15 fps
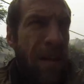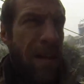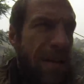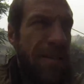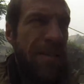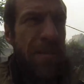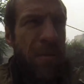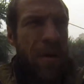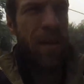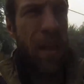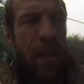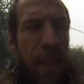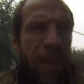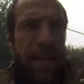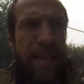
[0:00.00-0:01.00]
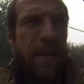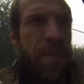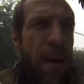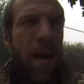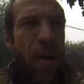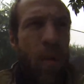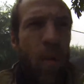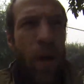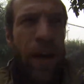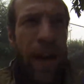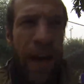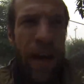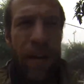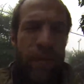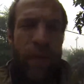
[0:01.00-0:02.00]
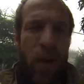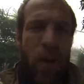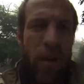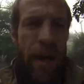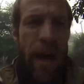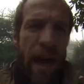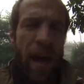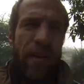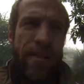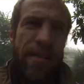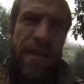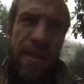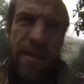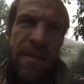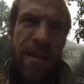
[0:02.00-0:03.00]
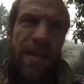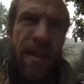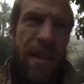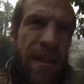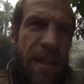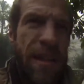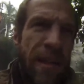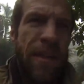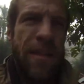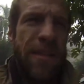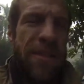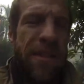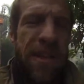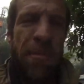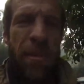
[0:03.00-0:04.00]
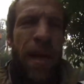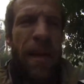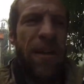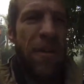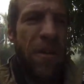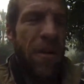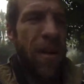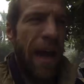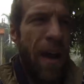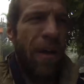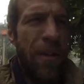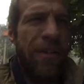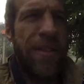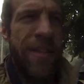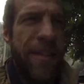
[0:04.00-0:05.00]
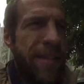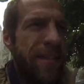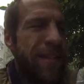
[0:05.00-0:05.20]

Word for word: So one of the things about working out of your own house because you can make your own hours.